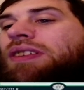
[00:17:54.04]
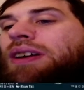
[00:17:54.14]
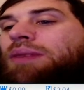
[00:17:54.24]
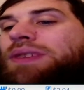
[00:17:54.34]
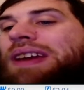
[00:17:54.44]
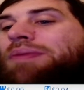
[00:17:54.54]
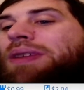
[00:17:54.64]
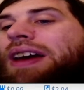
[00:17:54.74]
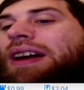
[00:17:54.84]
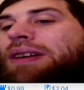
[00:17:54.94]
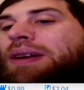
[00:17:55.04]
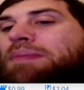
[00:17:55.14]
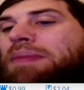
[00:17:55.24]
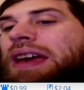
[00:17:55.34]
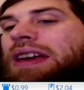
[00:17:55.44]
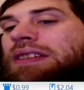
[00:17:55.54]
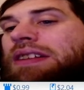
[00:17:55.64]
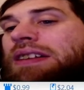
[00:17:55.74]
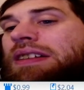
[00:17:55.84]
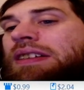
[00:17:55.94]
so it helps out with our
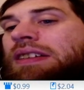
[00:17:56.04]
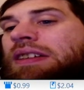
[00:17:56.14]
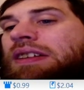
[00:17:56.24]
commander.